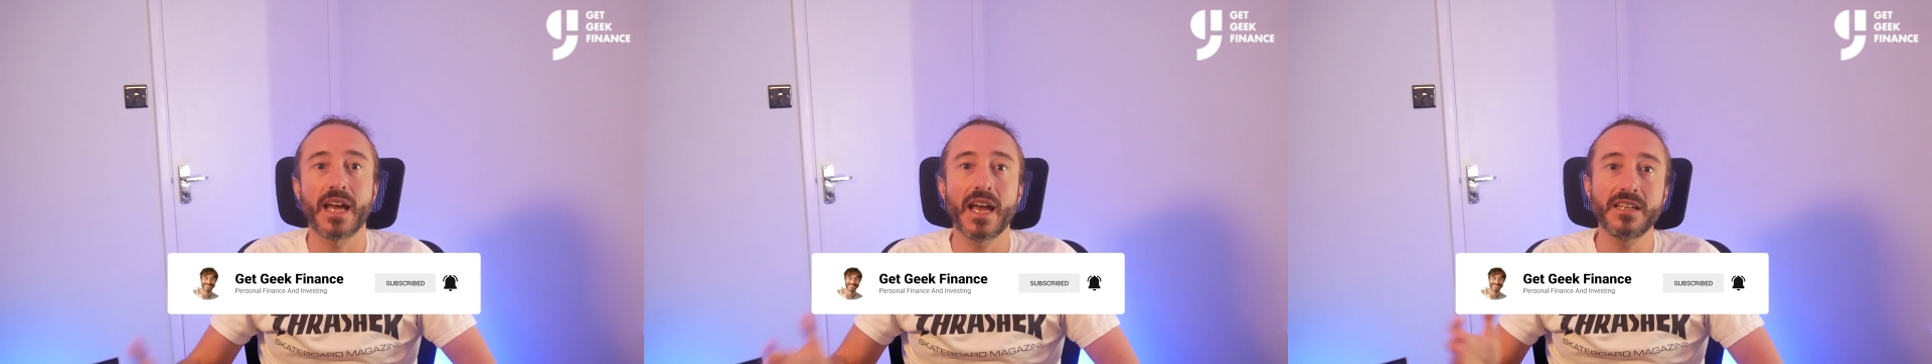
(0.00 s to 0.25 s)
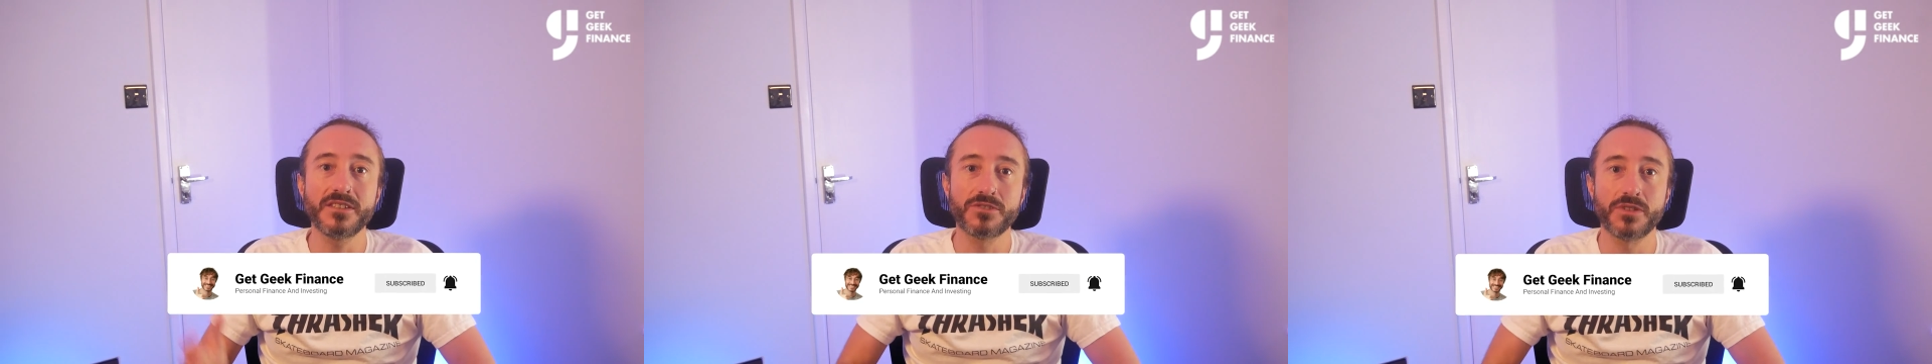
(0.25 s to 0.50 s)

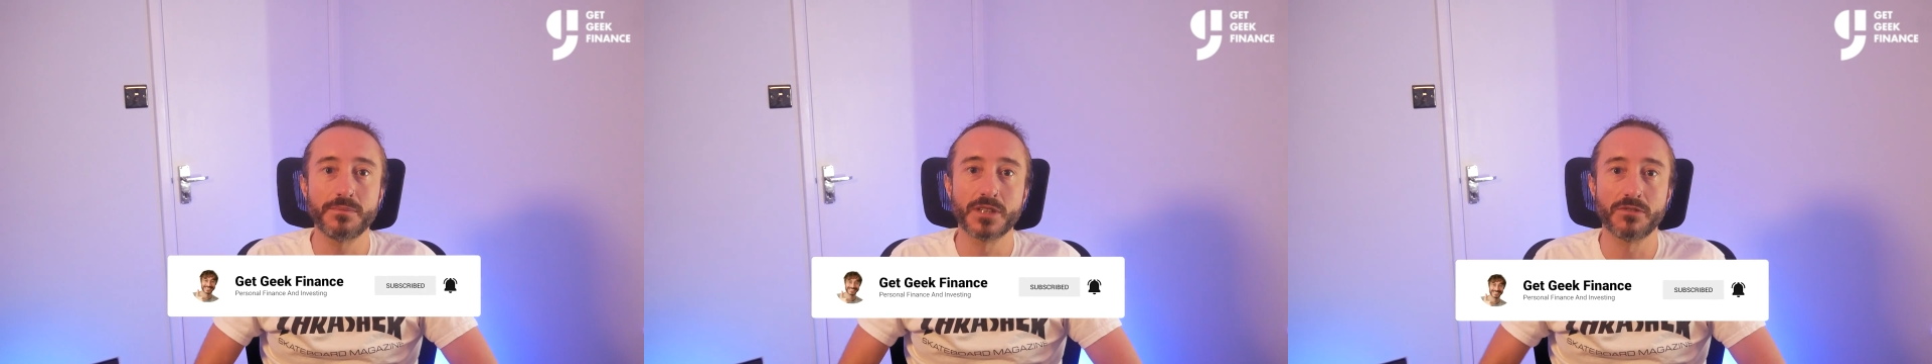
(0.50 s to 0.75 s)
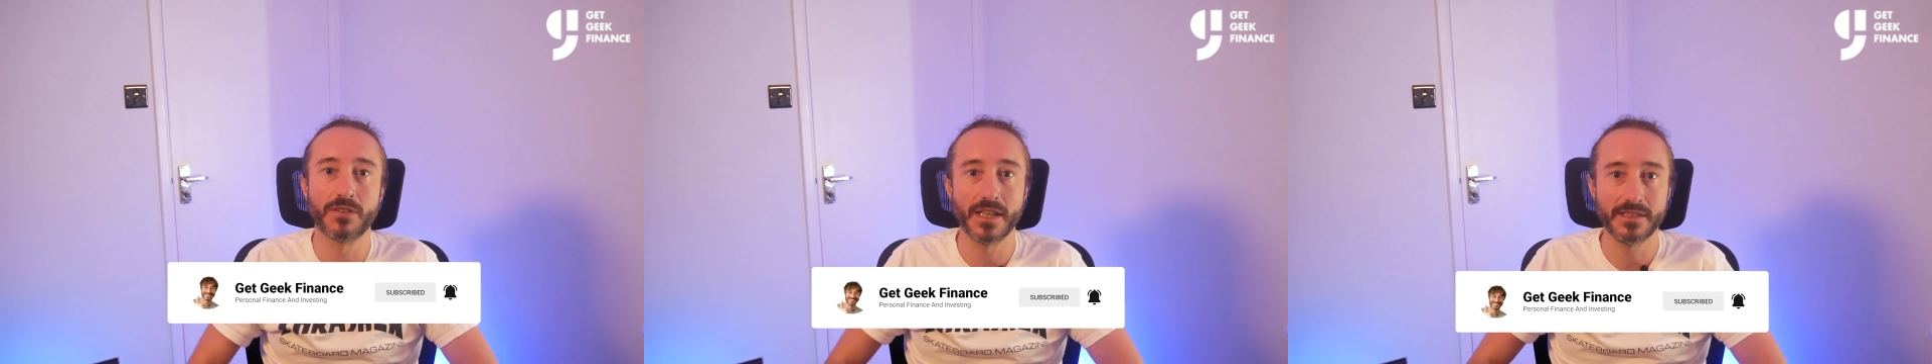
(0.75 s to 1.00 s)
and
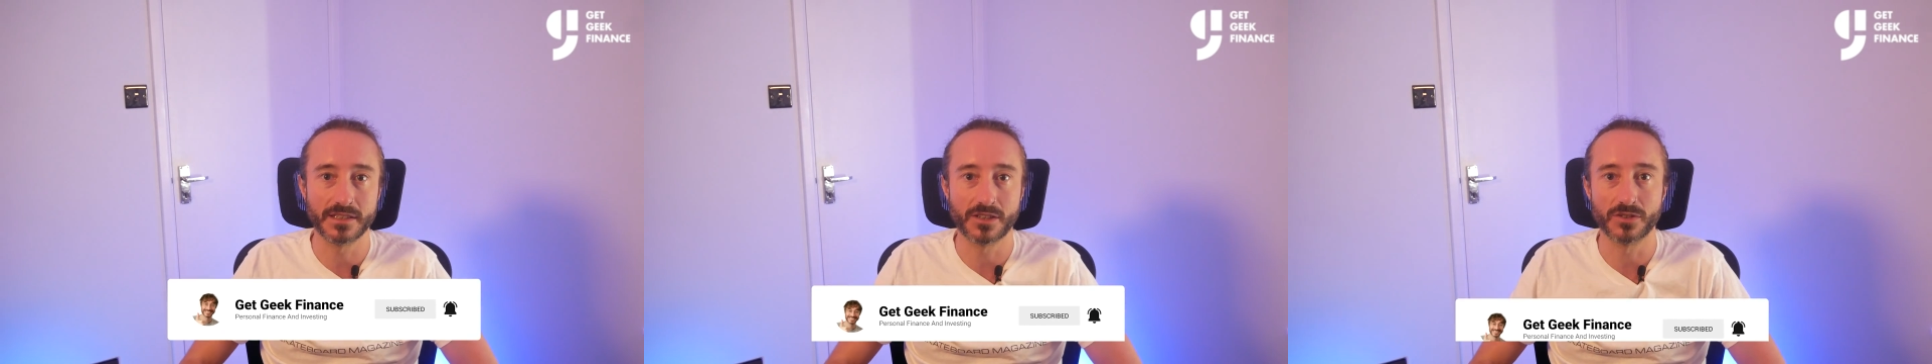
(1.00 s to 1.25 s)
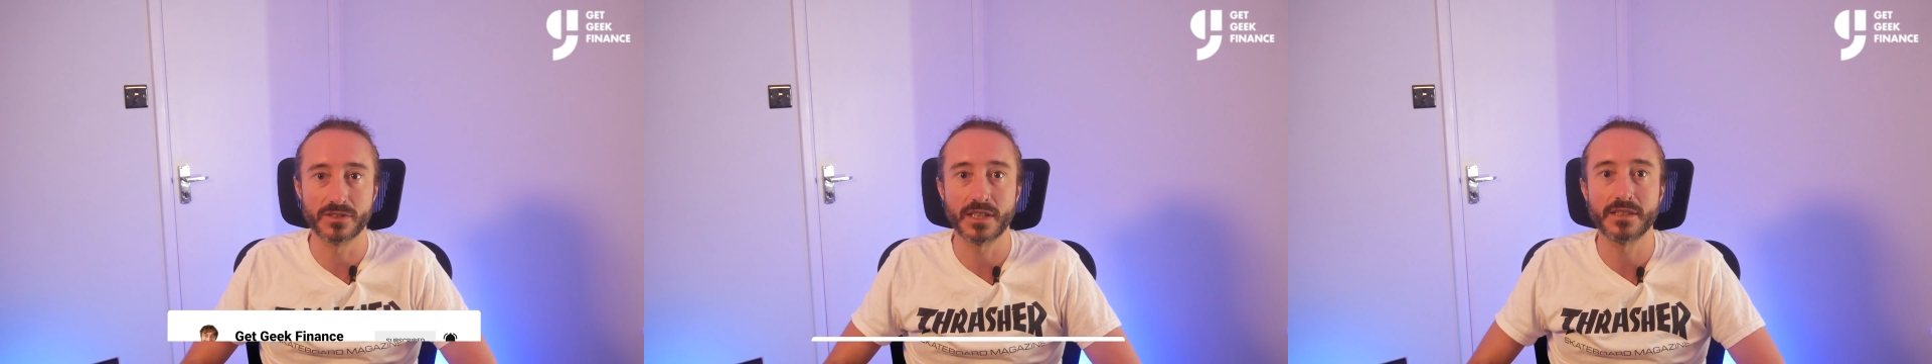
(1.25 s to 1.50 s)
crypto related
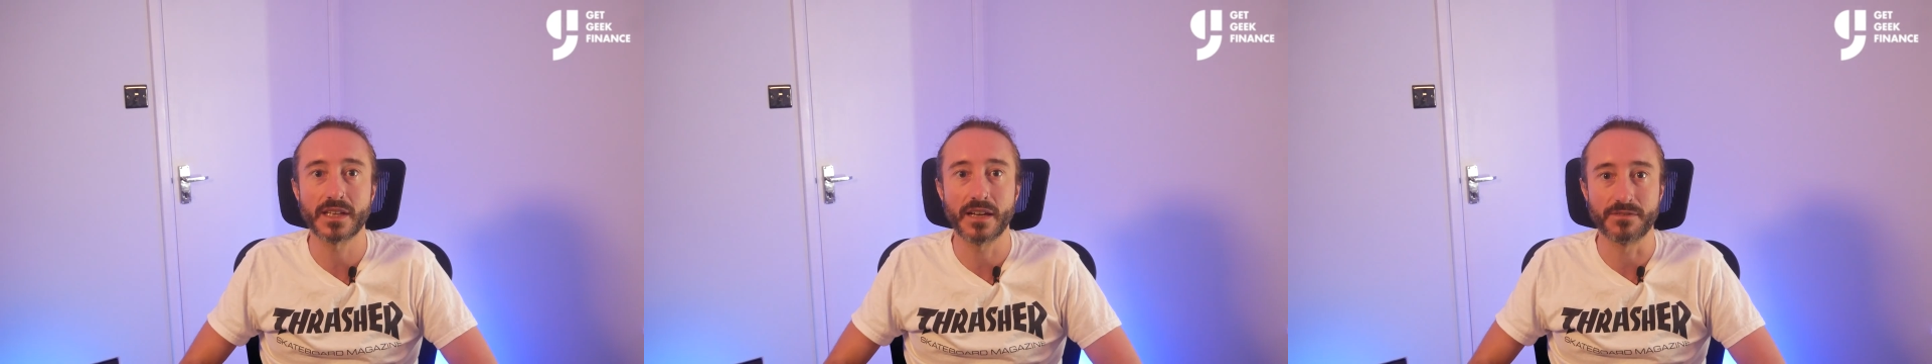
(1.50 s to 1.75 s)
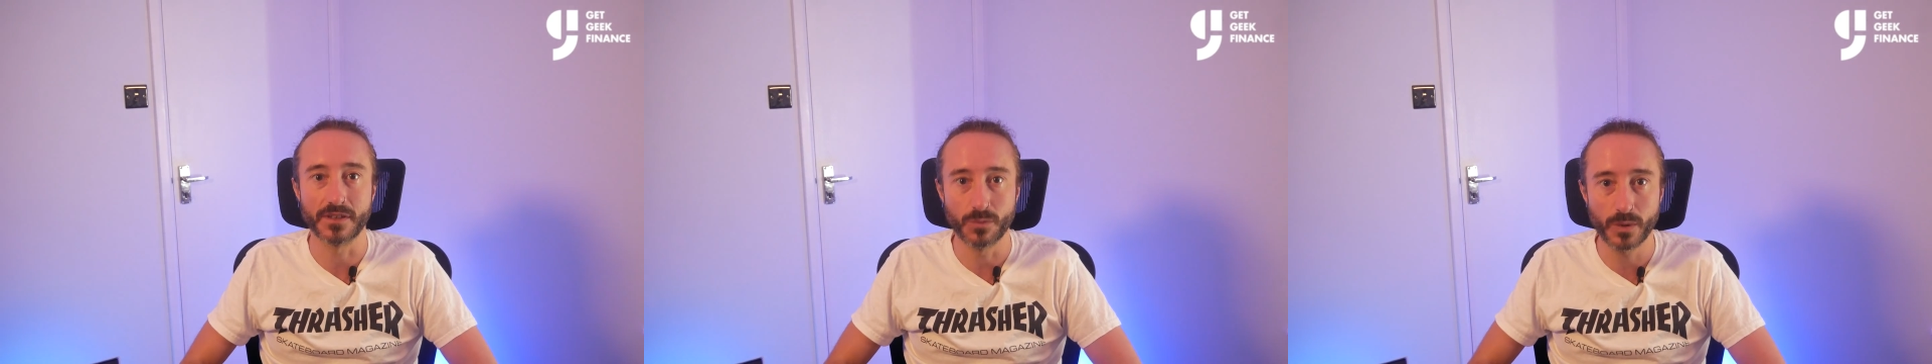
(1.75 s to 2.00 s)
content
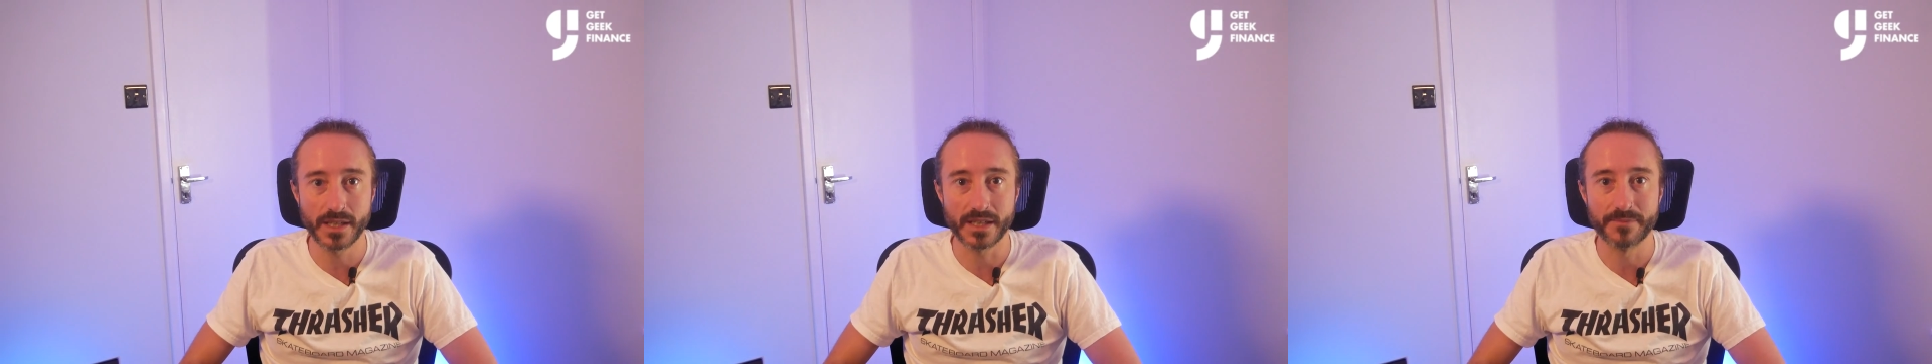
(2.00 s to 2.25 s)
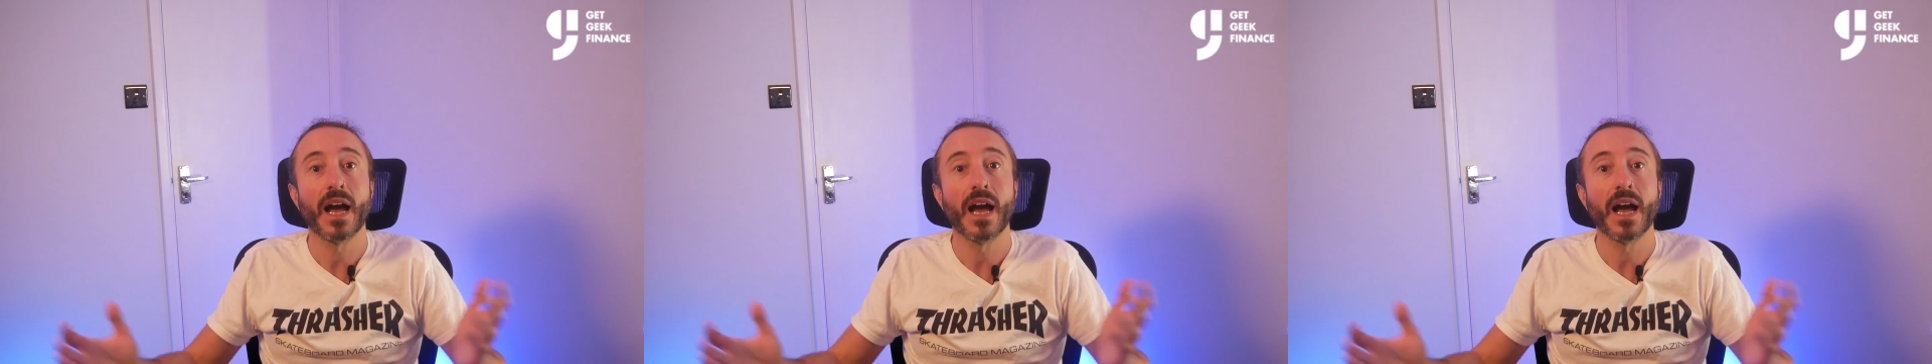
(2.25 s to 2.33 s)
every week.